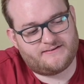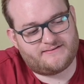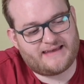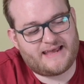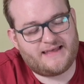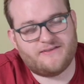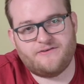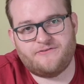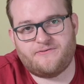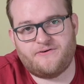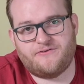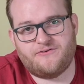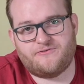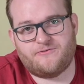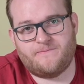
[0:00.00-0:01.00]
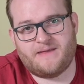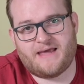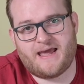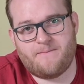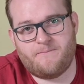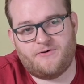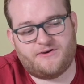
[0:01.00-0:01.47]
take those photos from the
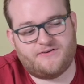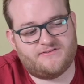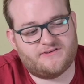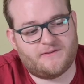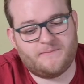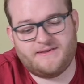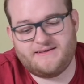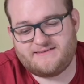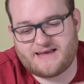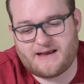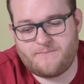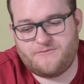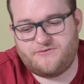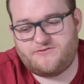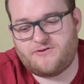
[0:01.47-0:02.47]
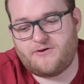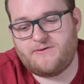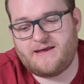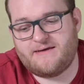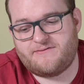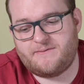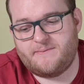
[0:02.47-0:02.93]
camera, because some of these cameras
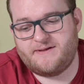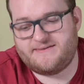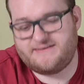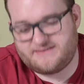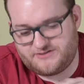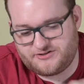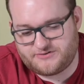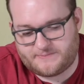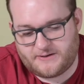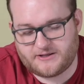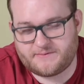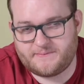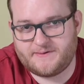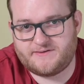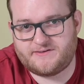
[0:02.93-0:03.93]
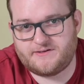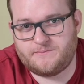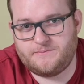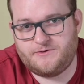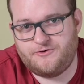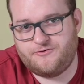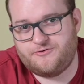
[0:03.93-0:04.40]
don't have the ability to just plug them into the
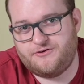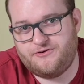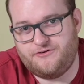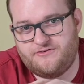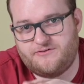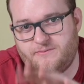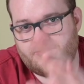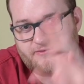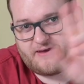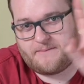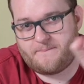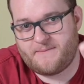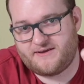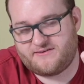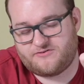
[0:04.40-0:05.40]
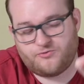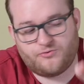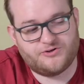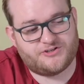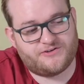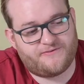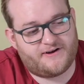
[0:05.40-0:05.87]
computer and use them as a mass
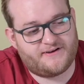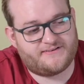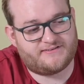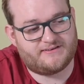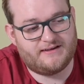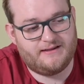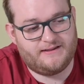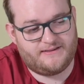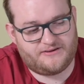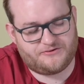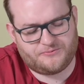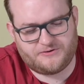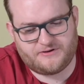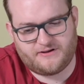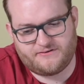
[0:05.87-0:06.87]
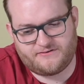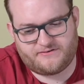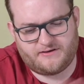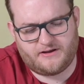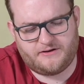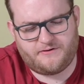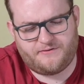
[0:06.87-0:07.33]
storage device. This one
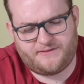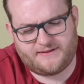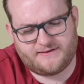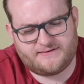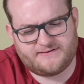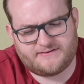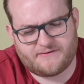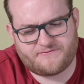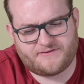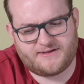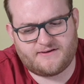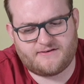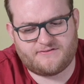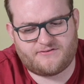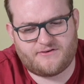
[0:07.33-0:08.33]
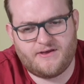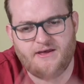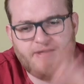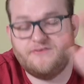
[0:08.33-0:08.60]
does. I don't think the D70 does.